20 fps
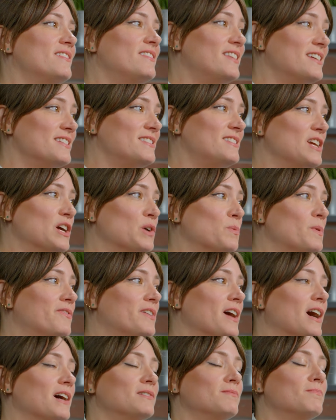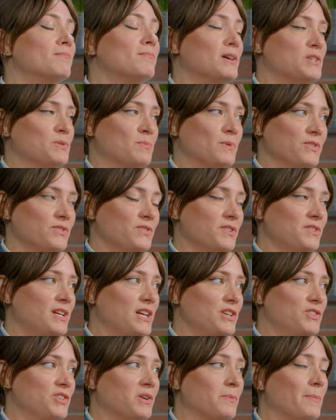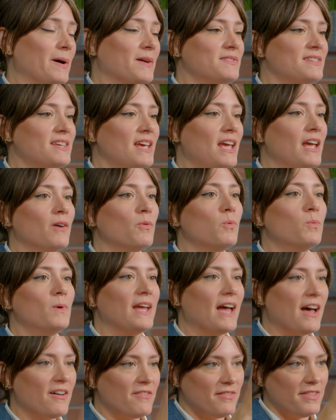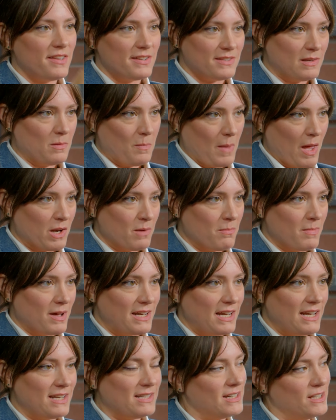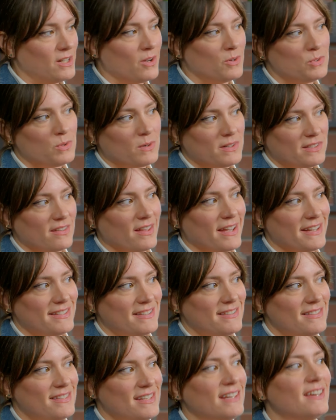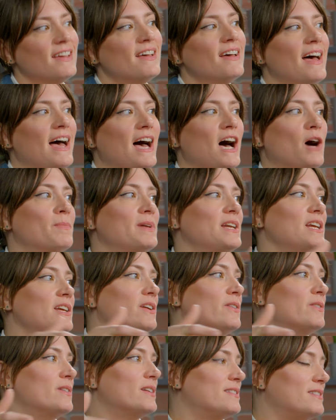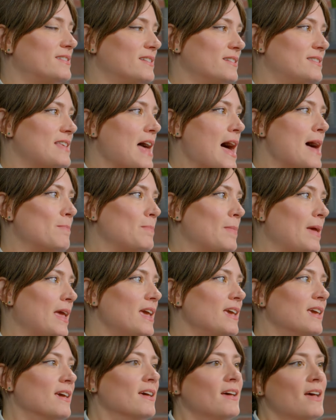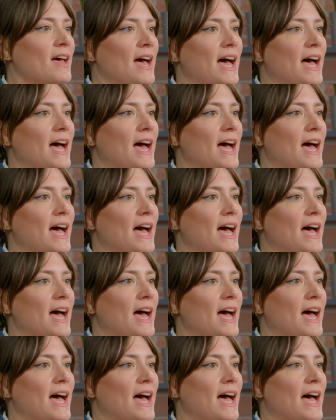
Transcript: this year we've gotten much more strategic about saying we have this amount of money to go towards licensing. How many units does that make?